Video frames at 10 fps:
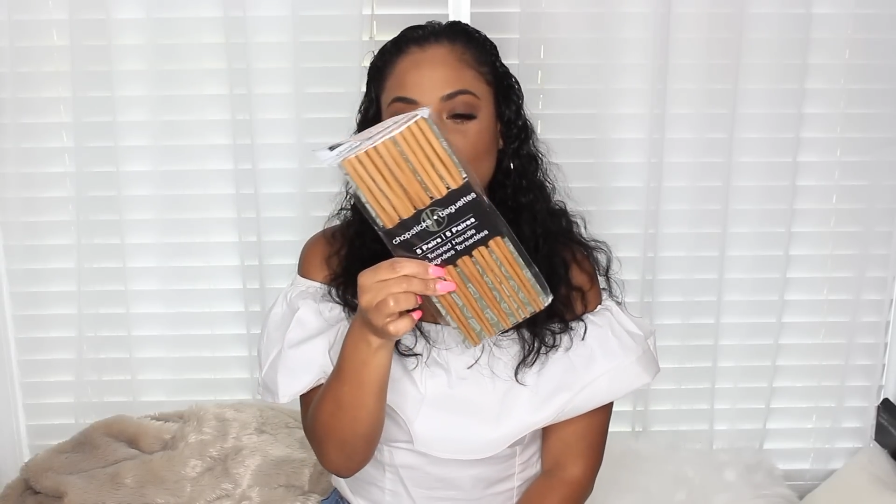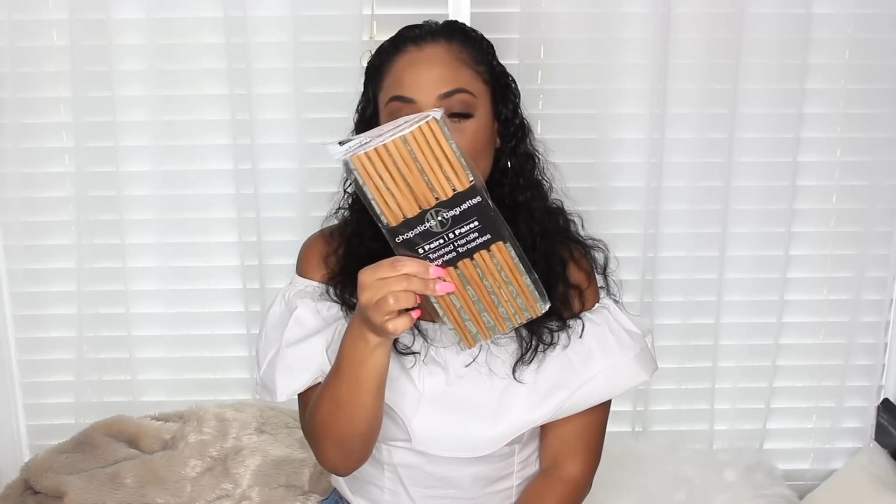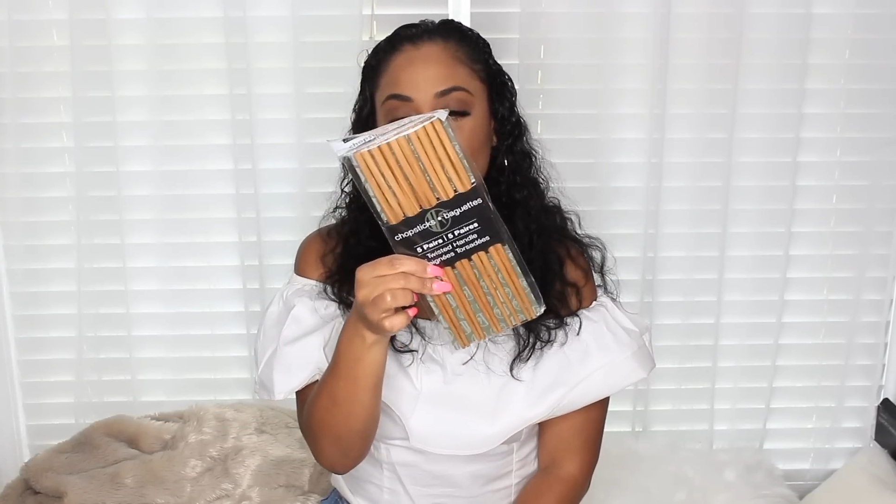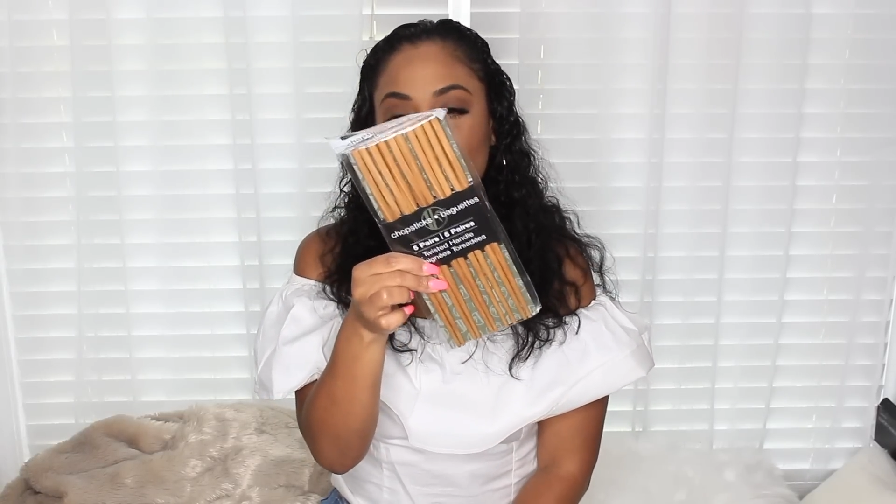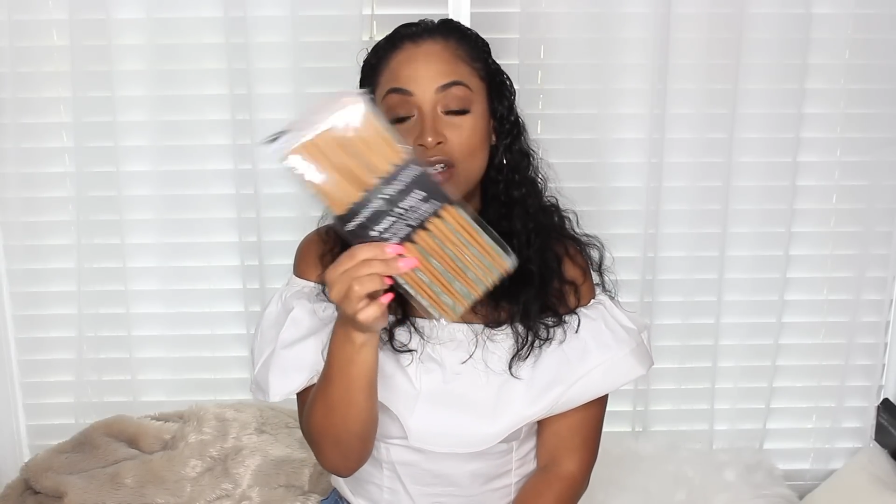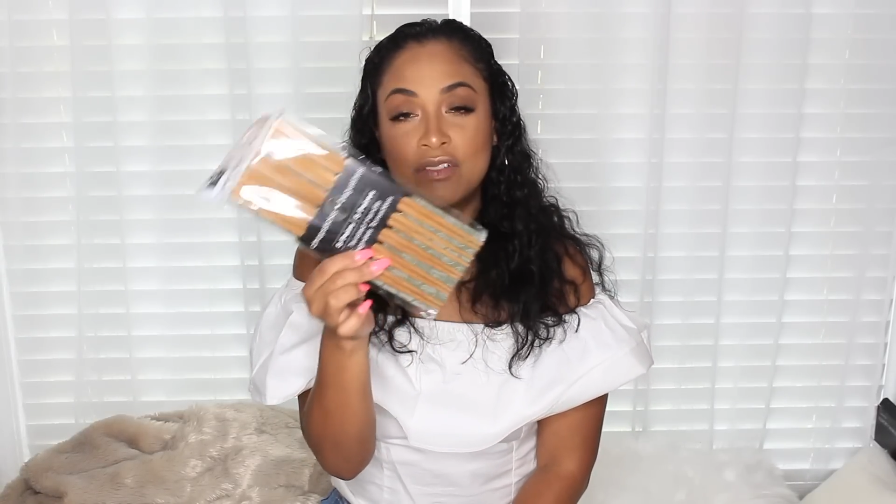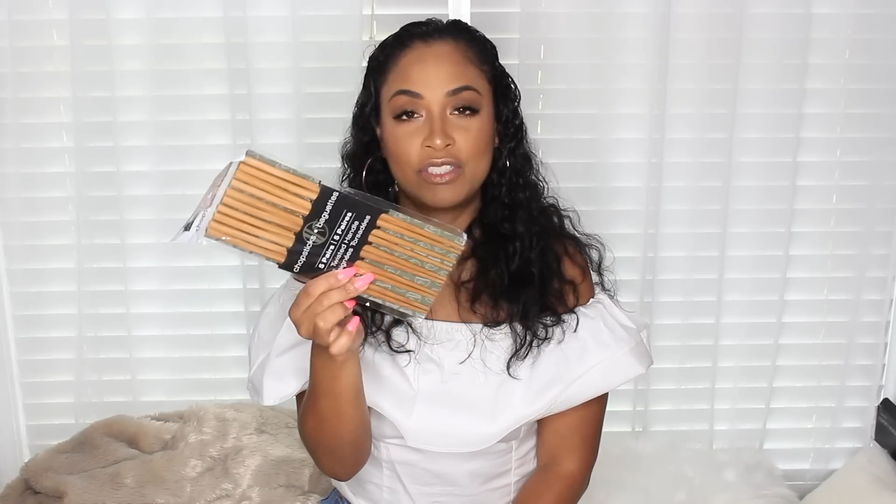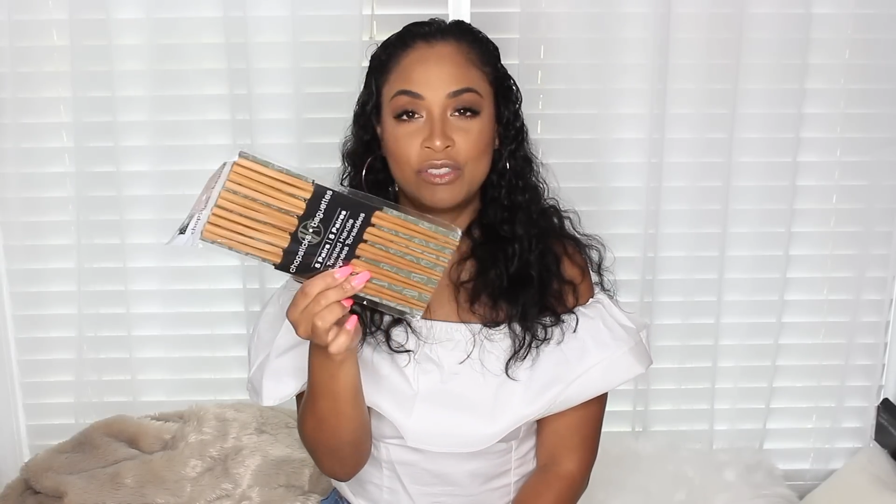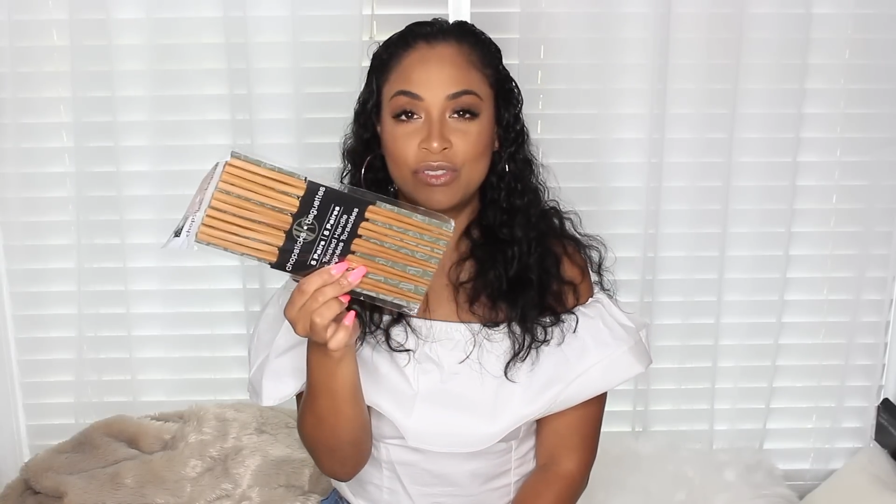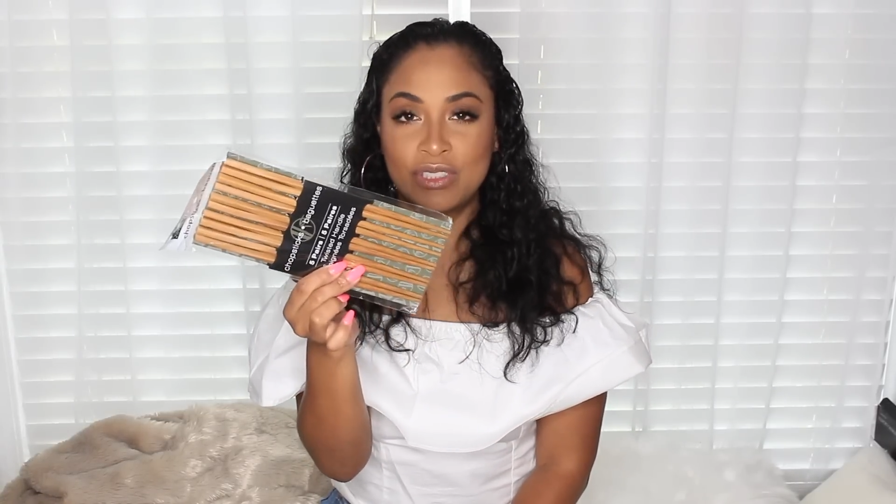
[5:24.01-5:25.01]
My kids love
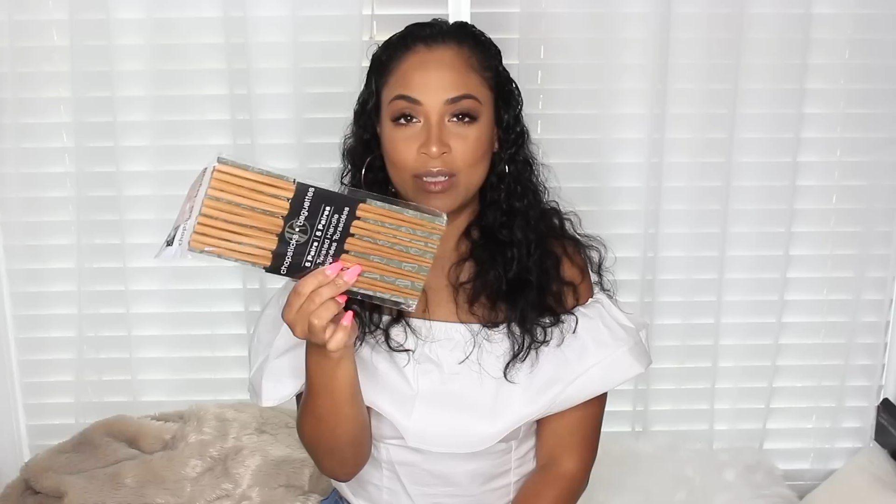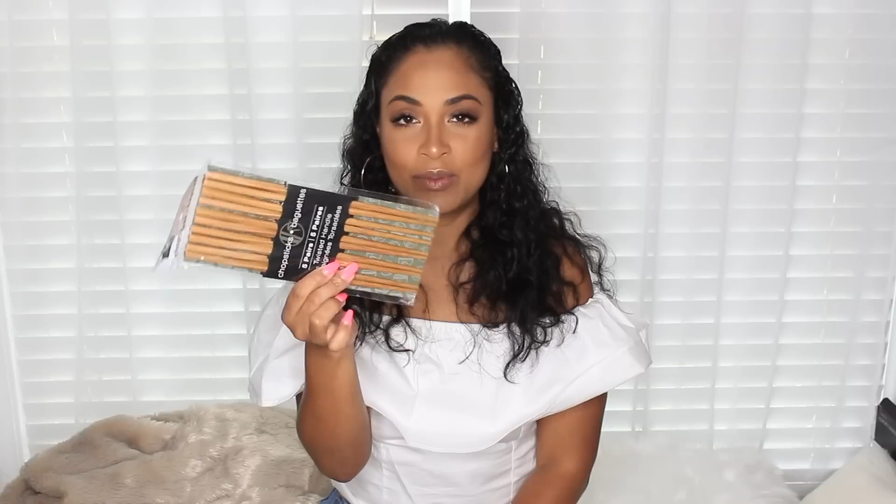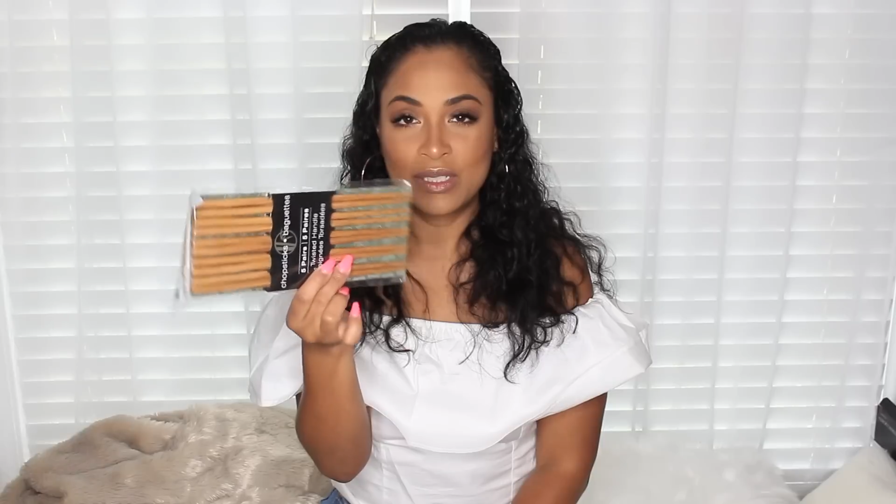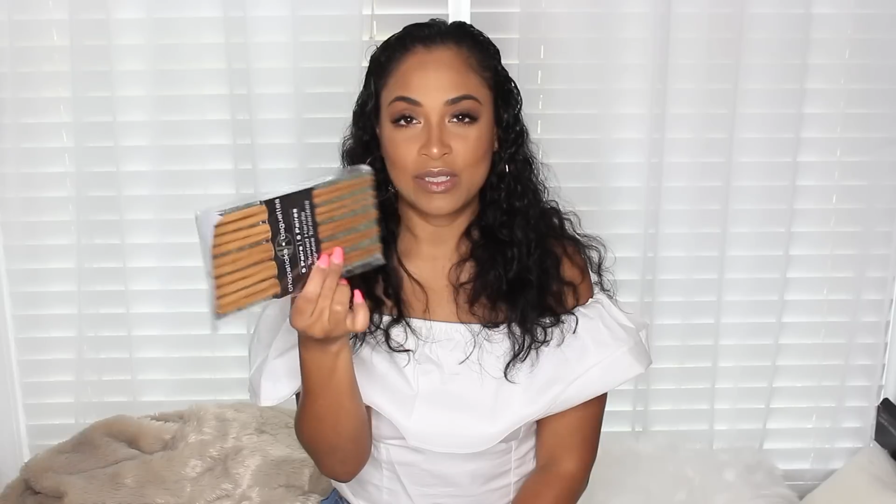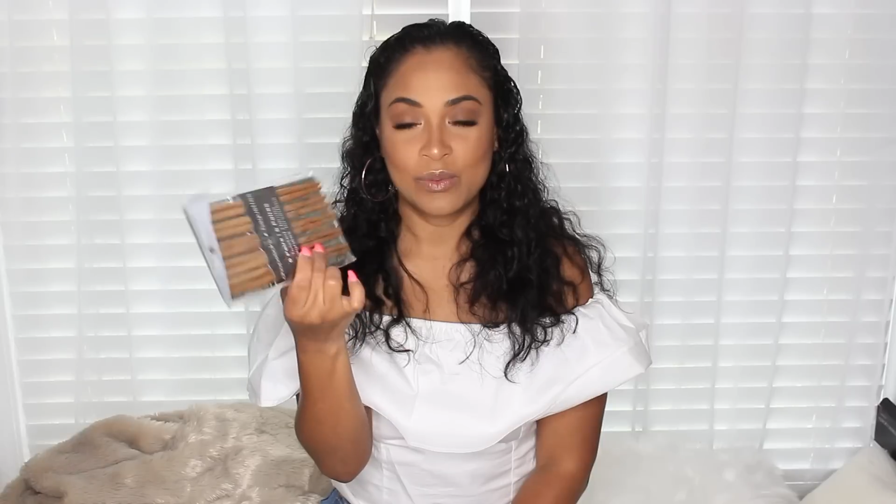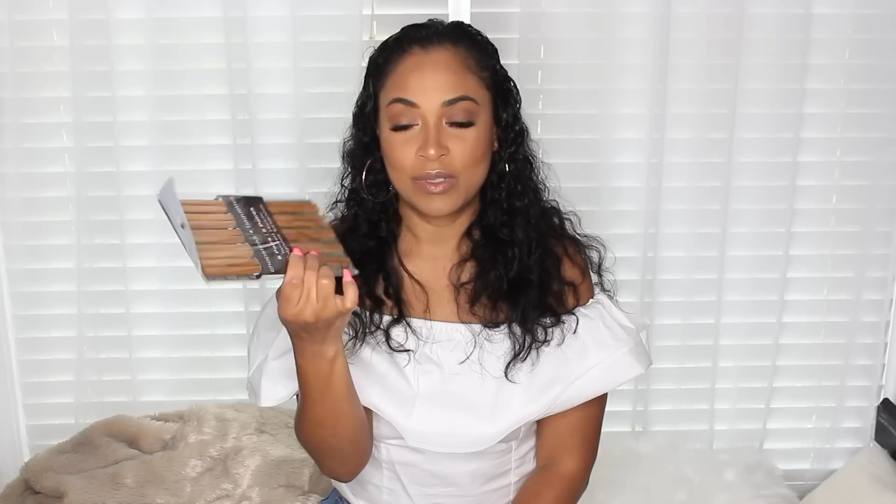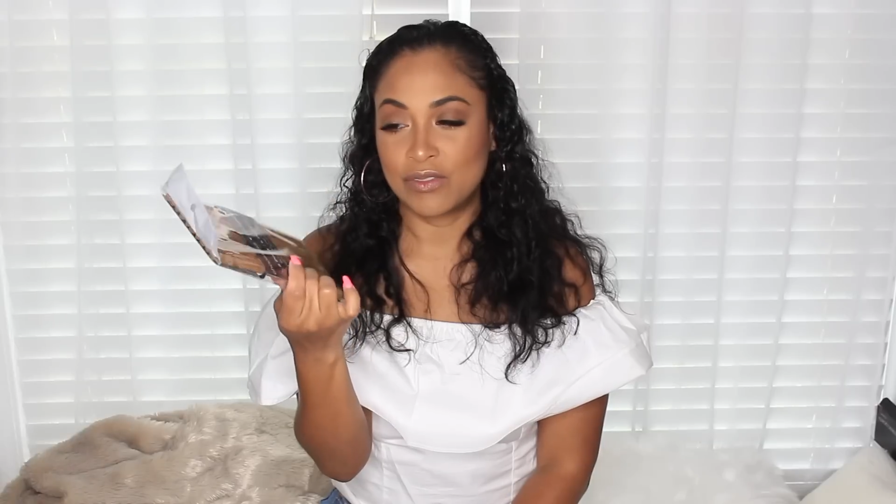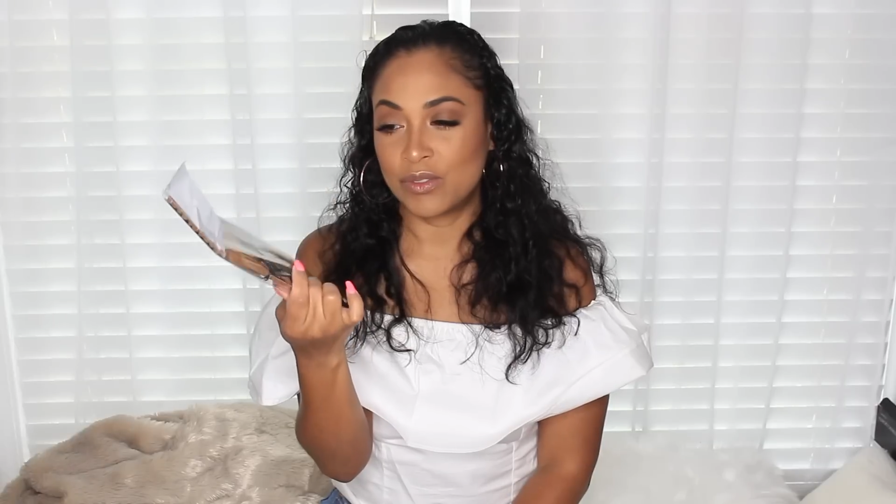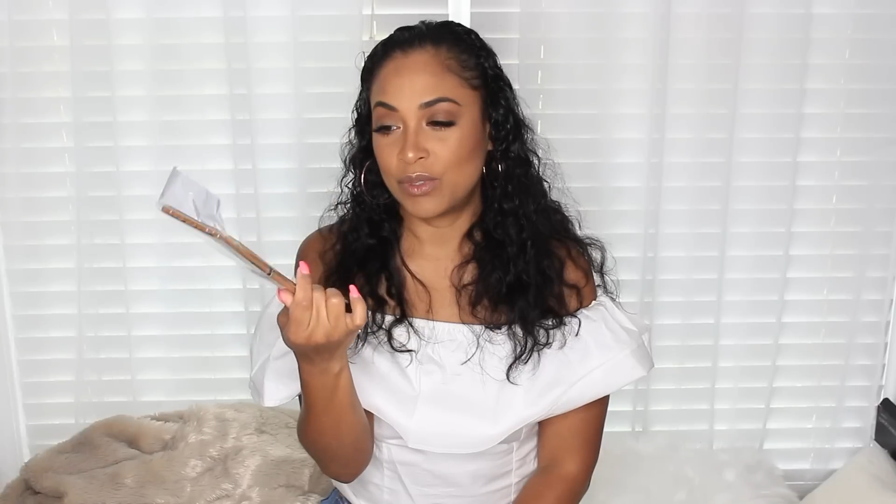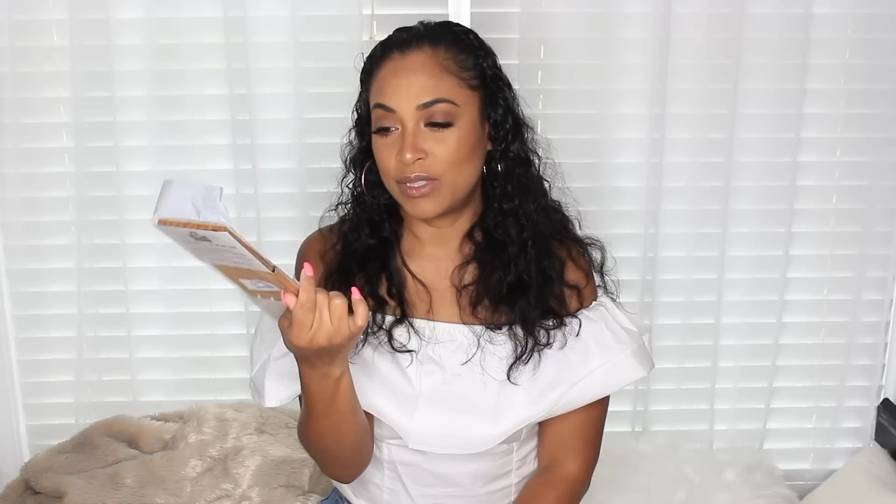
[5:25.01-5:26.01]
to use chopsticks
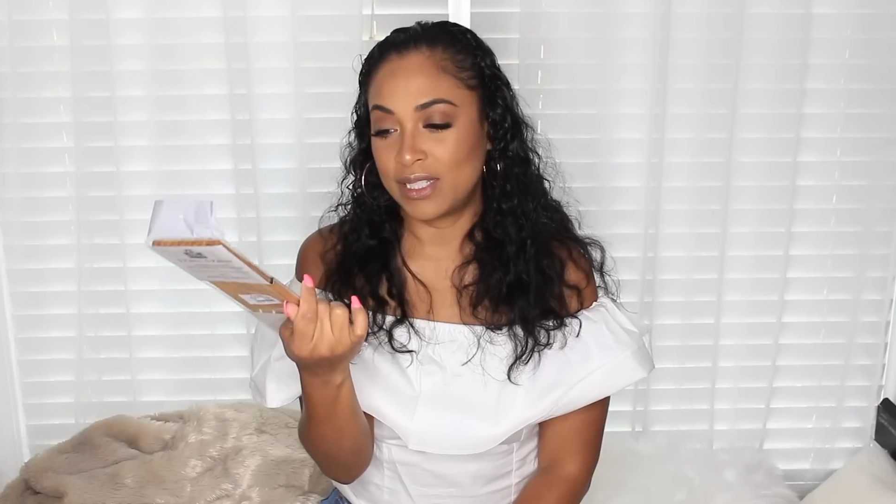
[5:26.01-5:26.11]
whenever